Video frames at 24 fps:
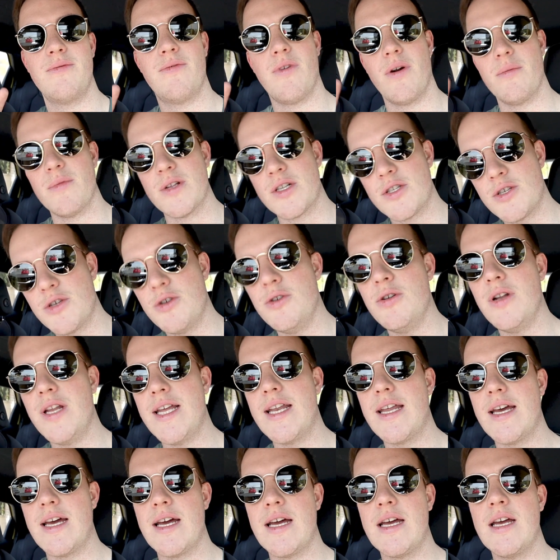from the 2
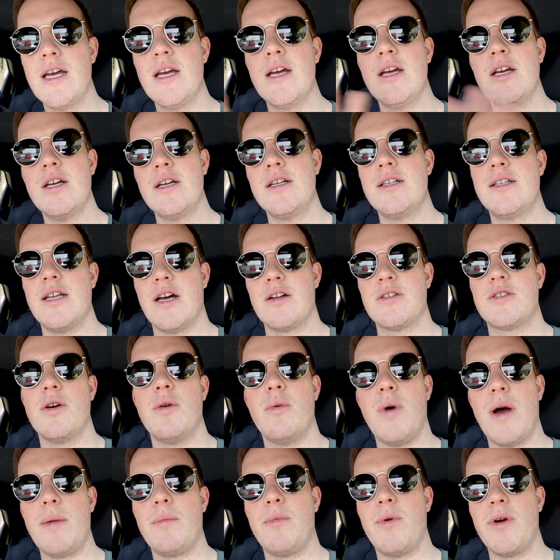litre down to a
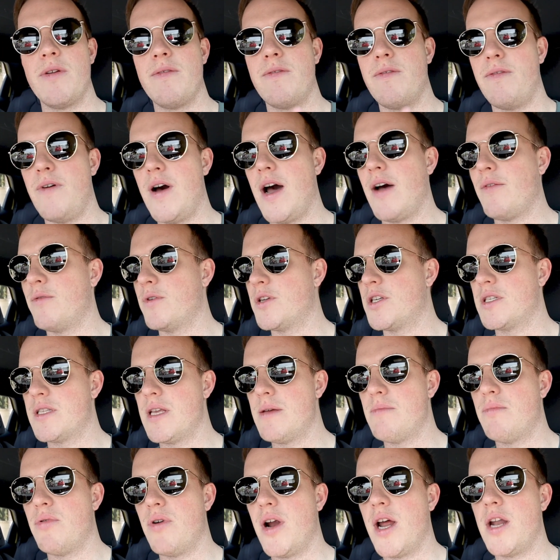1.5, which is
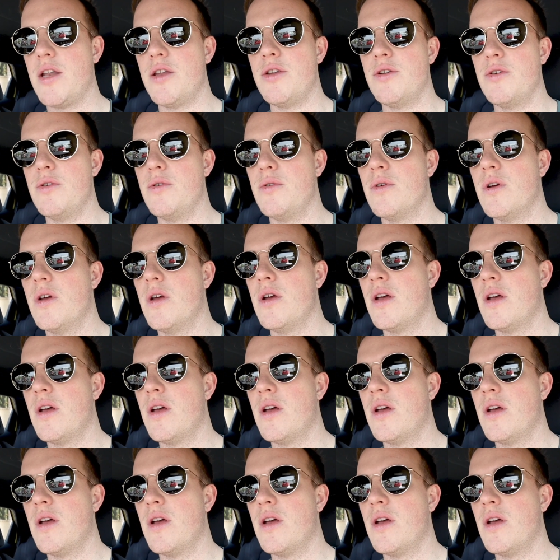their brand new